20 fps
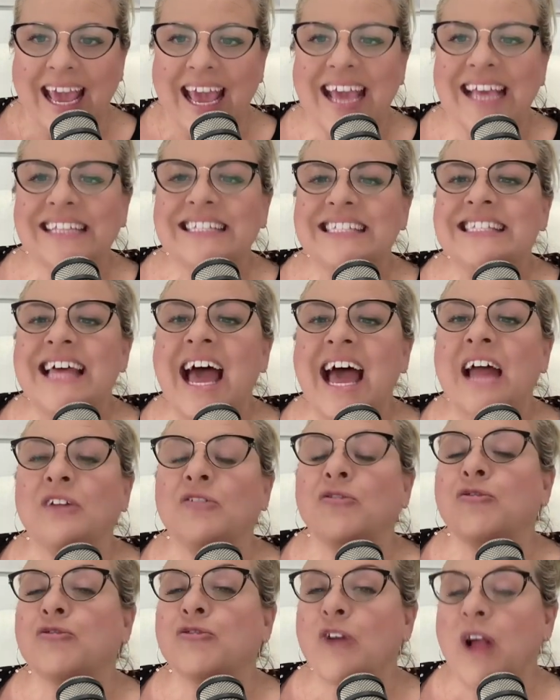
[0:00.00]
It's that
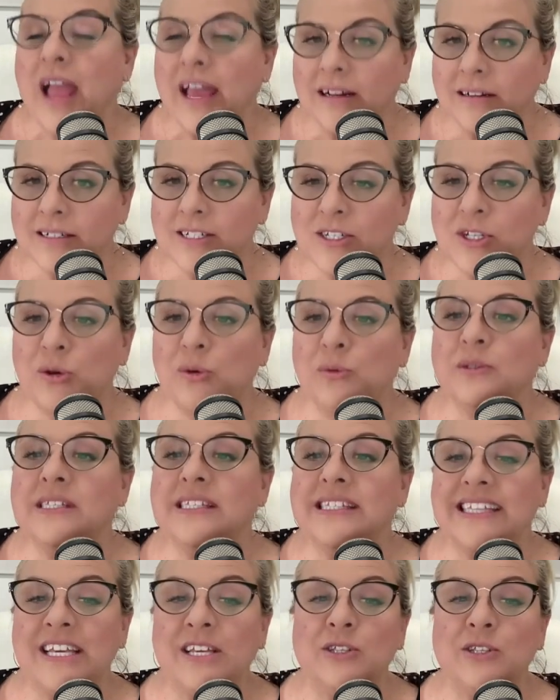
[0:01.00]
friend who
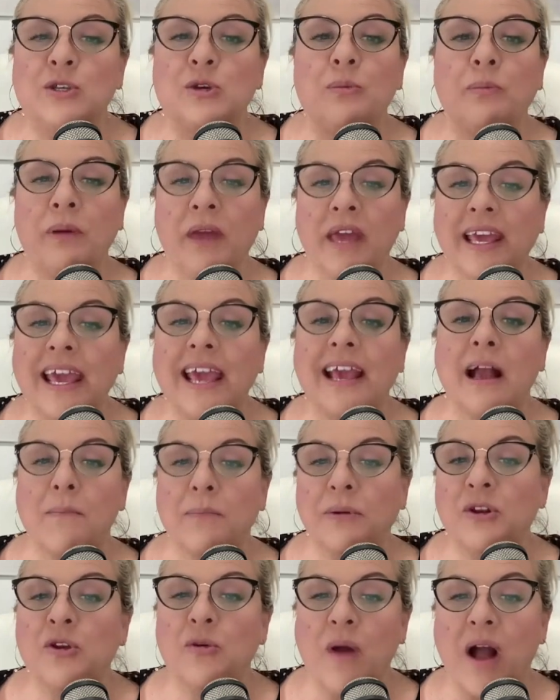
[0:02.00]
sees you picking up
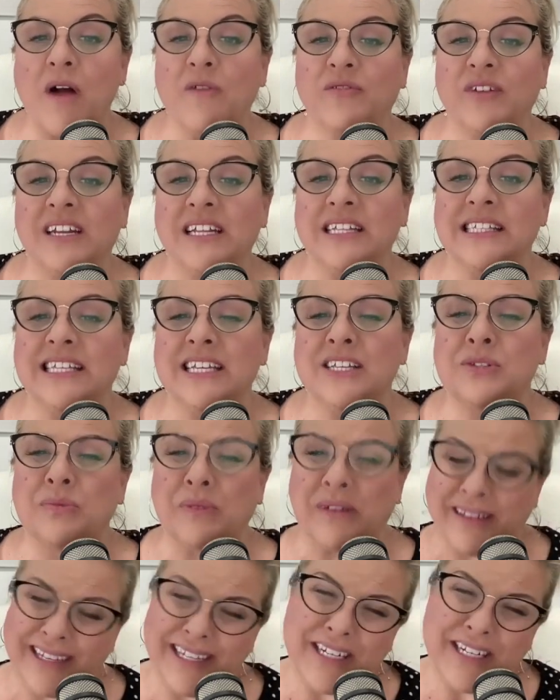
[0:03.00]
a new outfit and says,
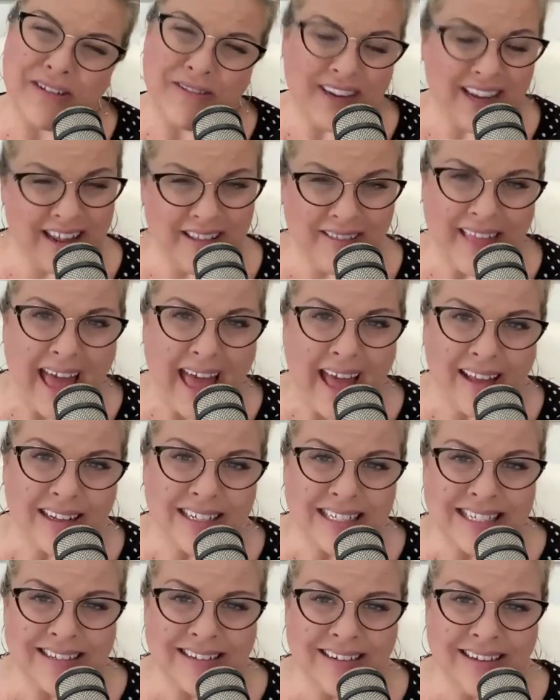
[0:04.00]
"Really? Do you need
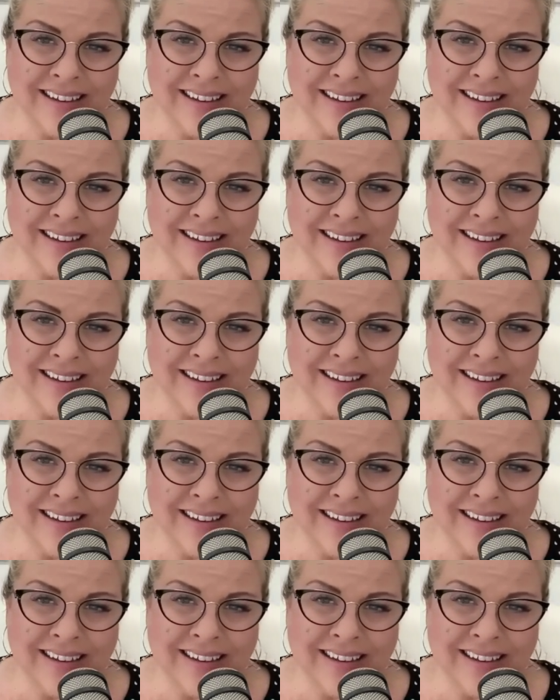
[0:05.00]
that?